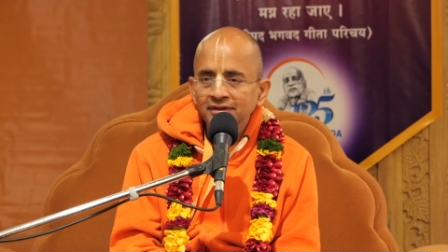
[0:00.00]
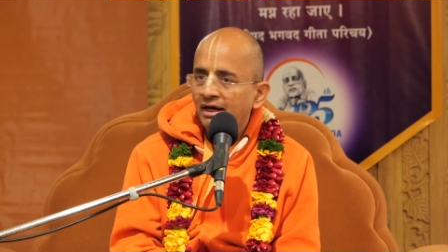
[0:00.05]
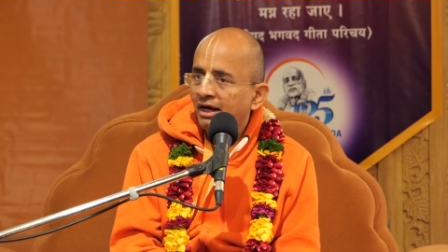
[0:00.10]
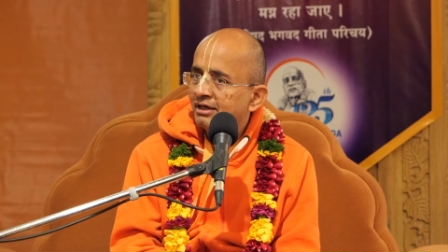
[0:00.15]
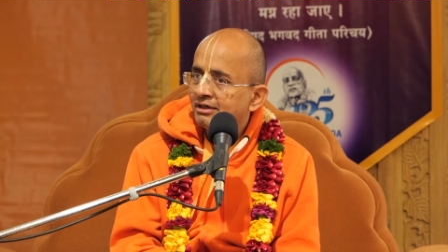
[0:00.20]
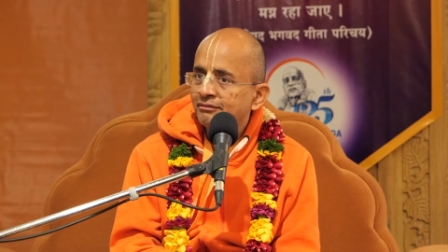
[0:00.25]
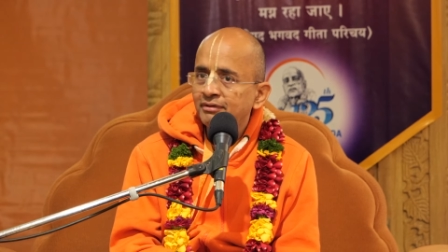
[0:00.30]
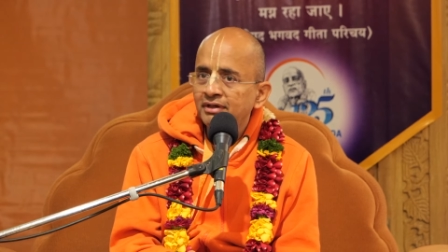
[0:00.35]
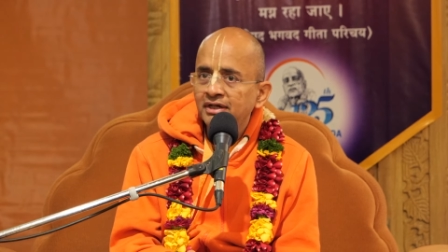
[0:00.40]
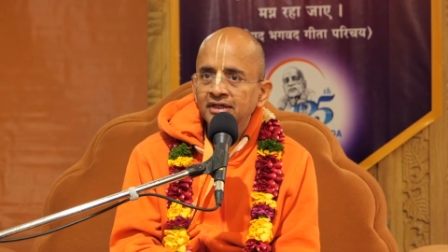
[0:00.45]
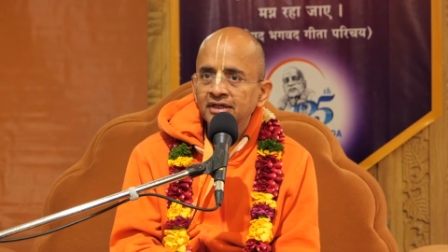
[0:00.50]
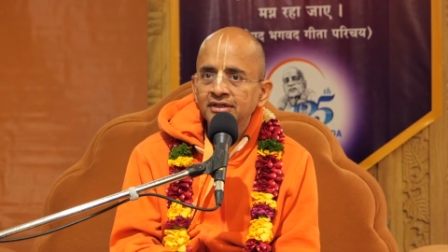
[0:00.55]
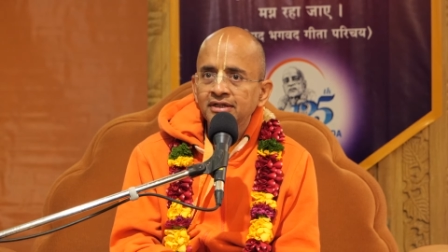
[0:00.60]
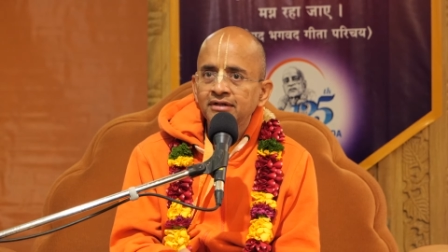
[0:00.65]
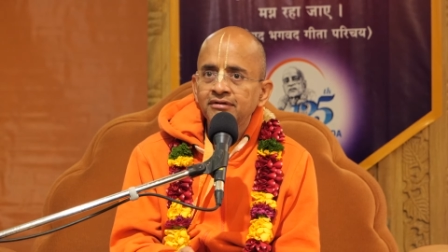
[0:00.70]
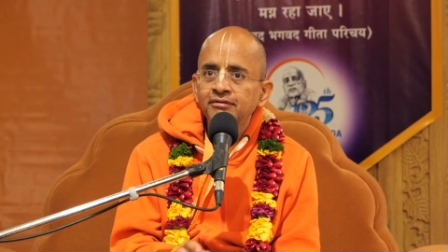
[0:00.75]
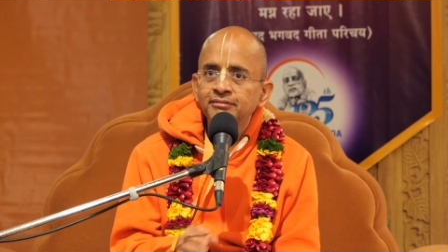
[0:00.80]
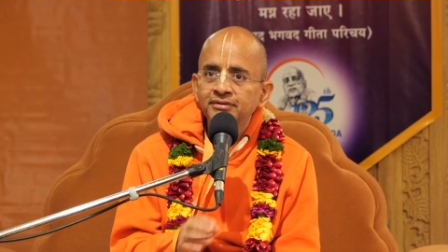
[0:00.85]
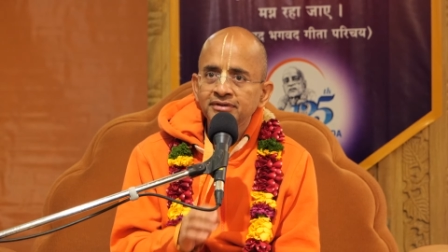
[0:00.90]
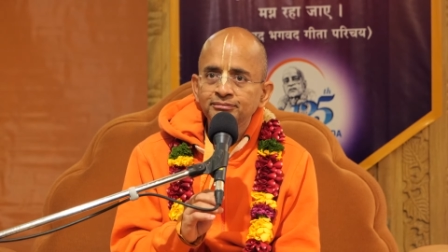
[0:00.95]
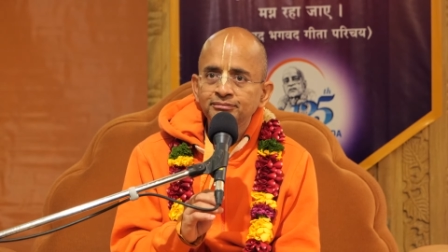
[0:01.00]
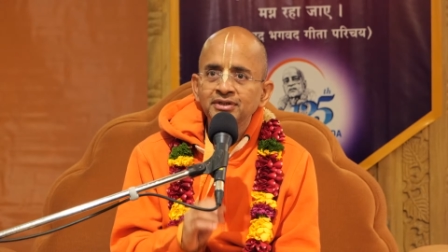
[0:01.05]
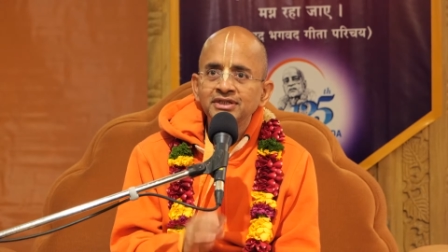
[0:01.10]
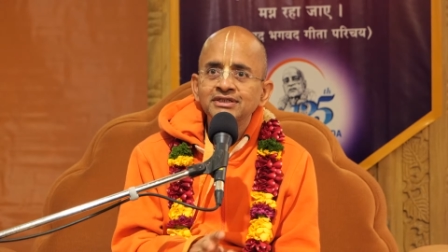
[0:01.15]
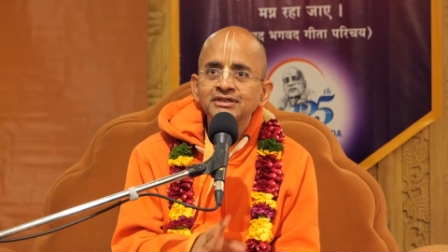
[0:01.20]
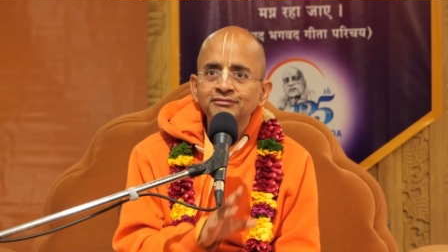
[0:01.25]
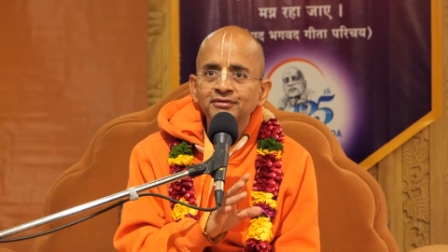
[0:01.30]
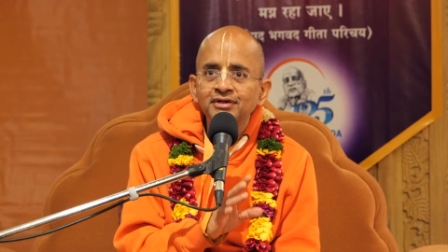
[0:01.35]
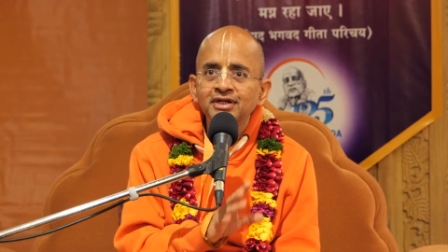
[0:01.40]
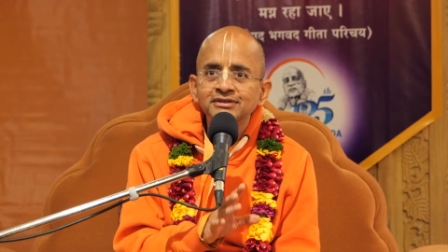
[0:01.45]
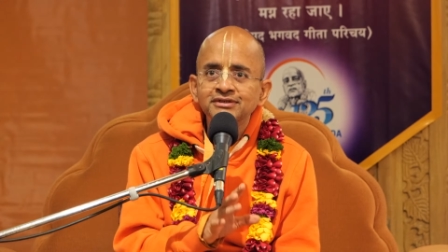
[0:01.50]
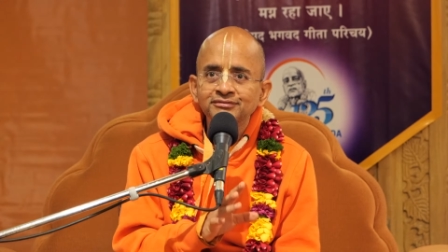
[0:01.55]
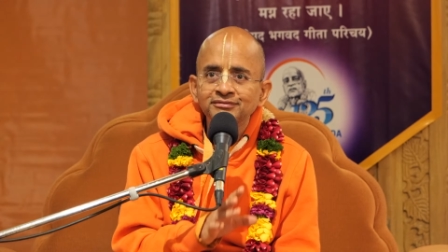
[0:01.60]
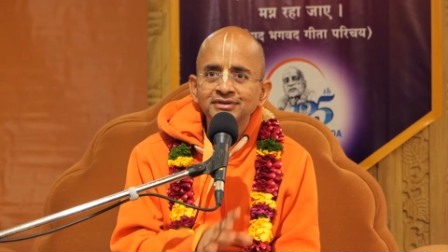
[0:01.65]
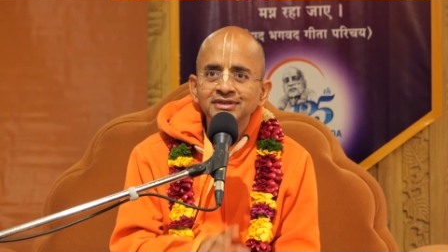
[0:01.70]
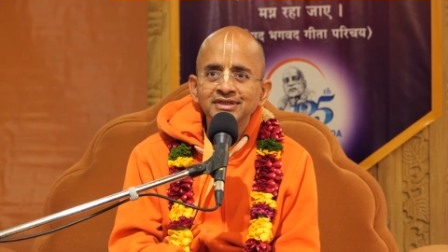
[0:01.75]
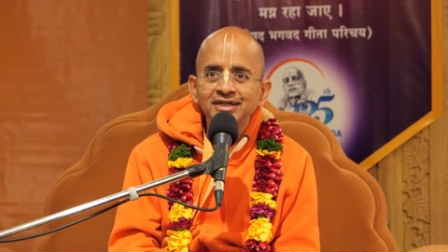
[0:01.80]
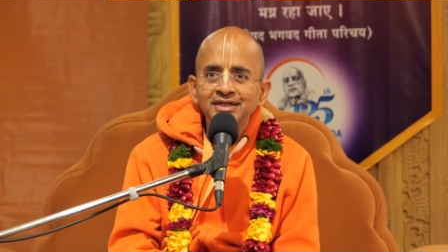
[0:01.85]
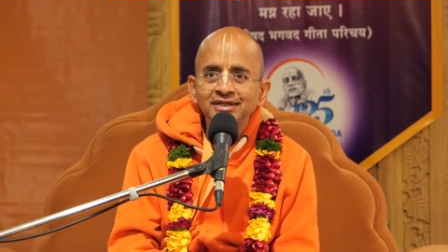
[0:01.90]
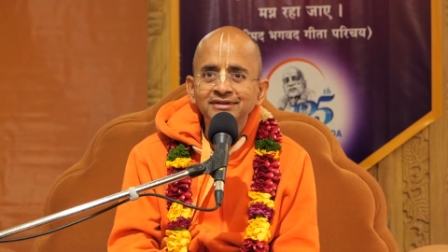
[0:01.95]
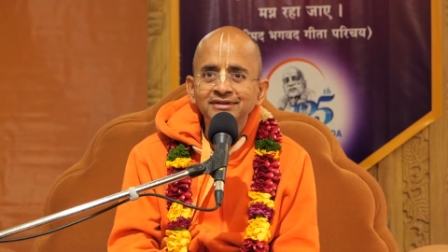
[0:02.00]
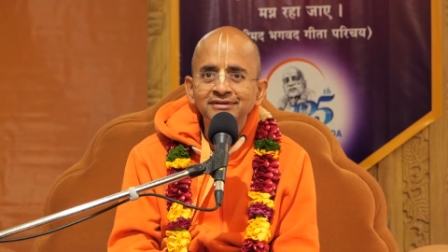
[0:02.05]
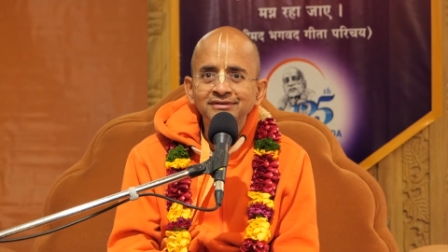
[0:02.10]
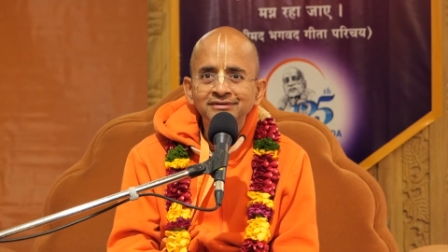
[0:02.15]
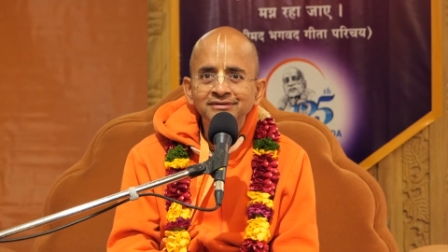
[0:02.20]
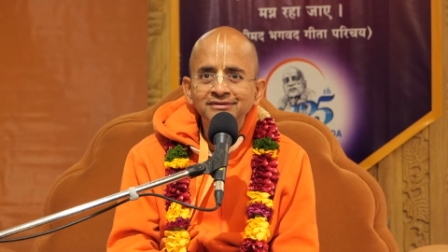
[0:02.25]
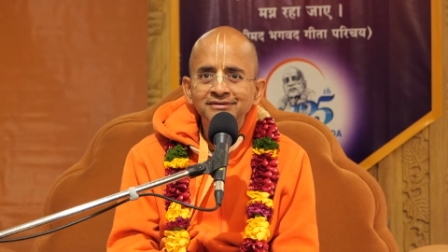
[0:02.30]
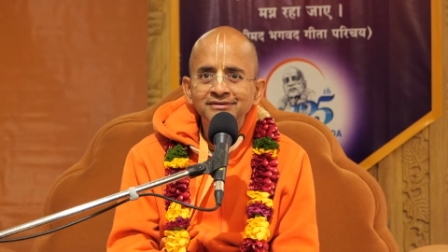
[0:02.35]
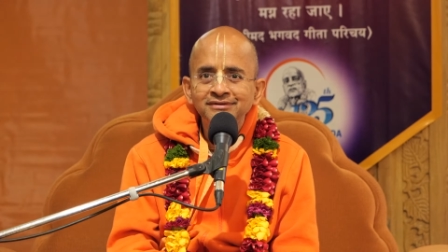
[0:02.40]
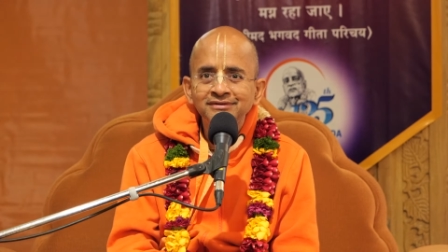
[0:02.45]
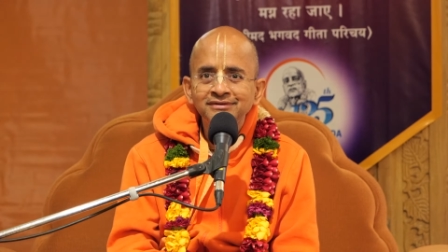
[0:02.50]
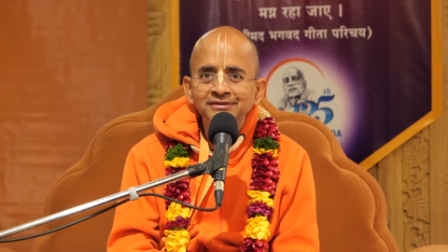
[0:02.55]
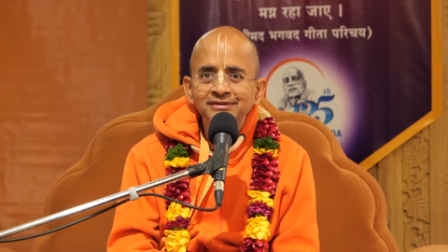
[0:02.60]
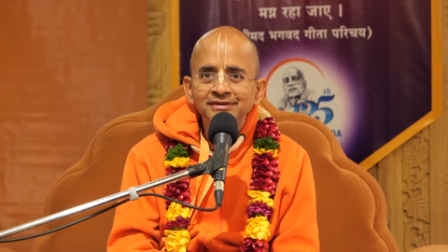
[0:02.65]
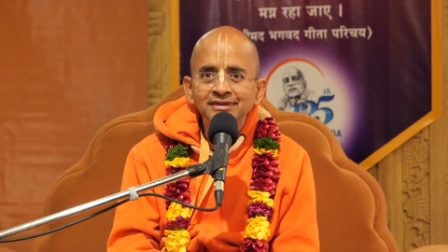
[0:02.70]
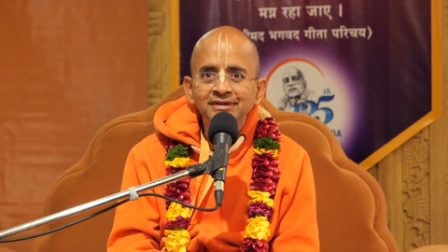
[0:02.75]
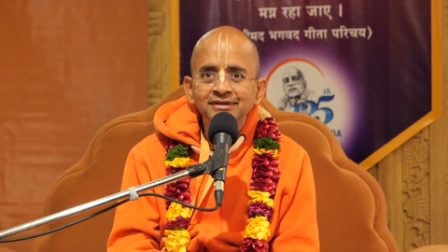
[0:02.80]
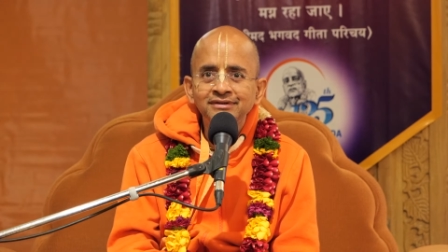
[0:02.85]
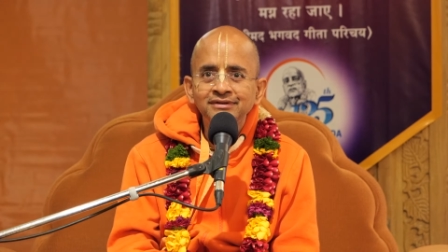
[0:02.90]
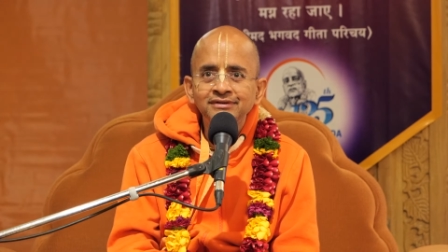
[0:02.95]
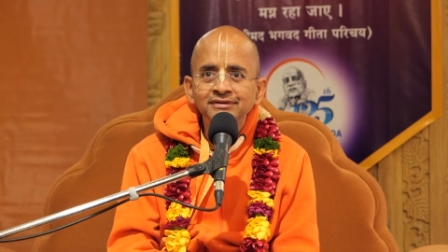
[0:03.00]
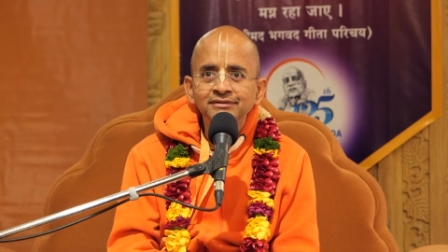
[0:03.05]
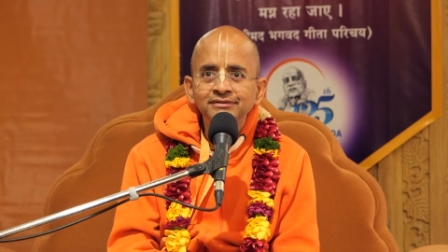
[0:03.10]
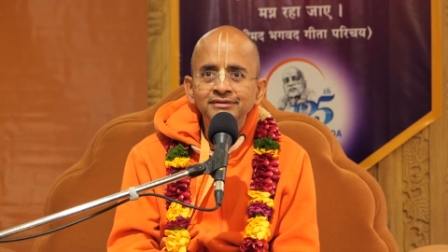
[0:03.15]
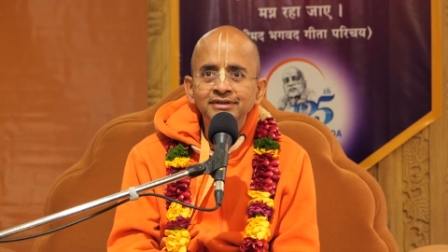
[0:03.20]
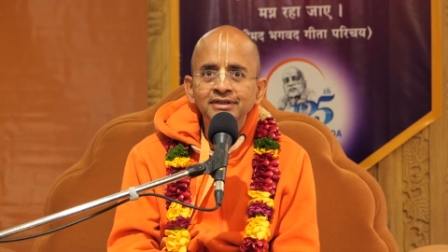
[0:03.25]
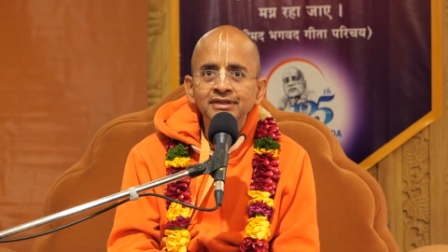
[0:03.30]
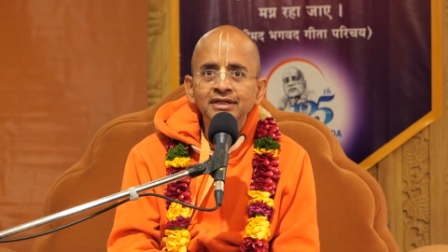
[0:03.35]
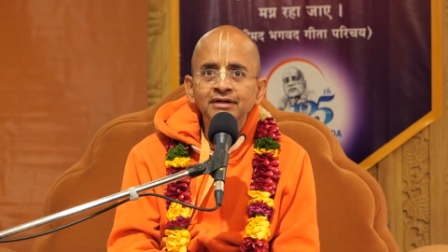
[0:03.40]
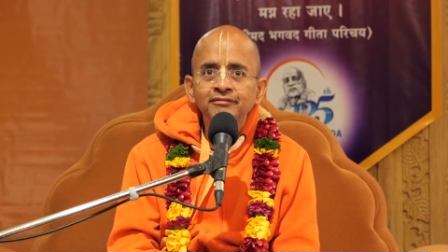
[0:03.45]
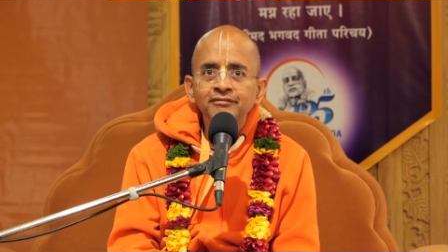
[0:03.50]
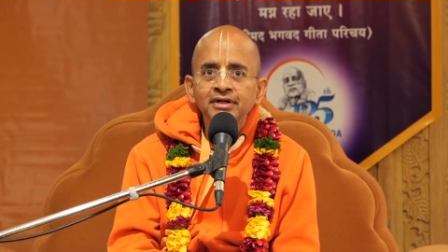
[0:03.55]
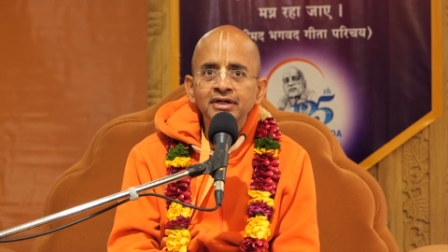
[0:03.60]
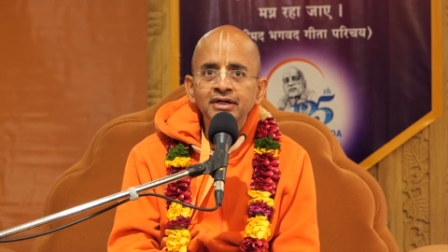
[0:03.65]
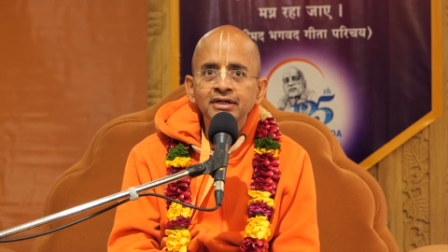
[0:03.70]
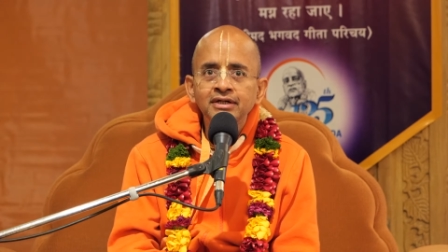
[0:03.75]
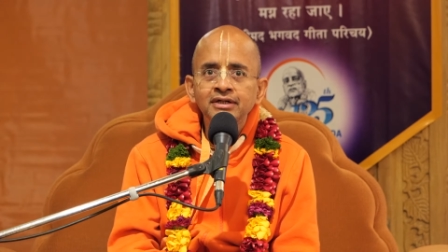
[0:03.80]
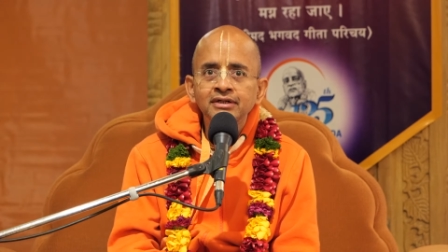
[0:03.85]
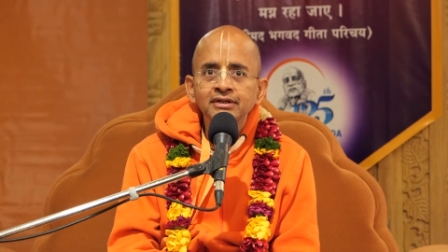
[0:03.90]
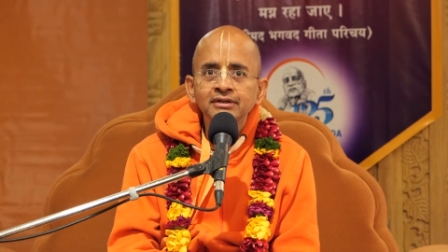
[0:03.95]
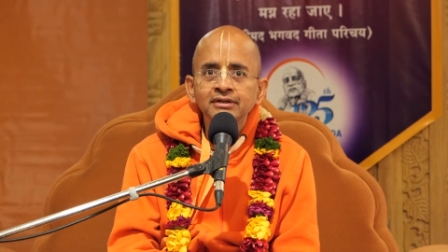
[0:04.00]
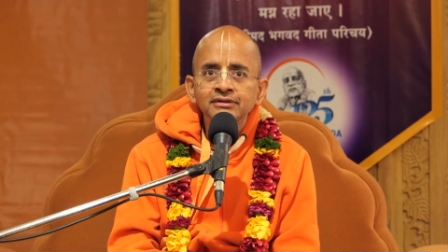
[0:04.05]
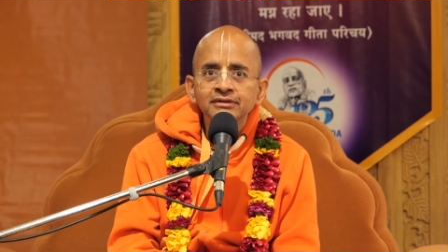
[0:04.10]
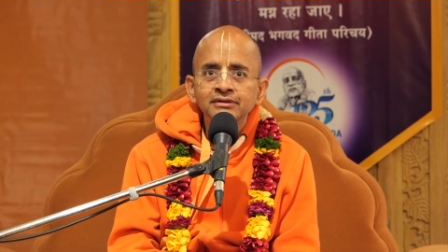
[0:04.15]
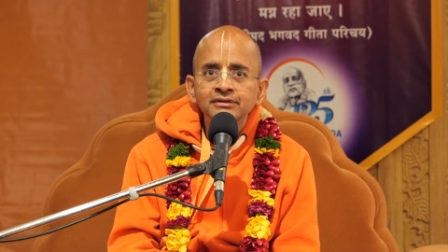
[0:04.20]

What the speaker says: ultimately there will be basic philosophy in that. He never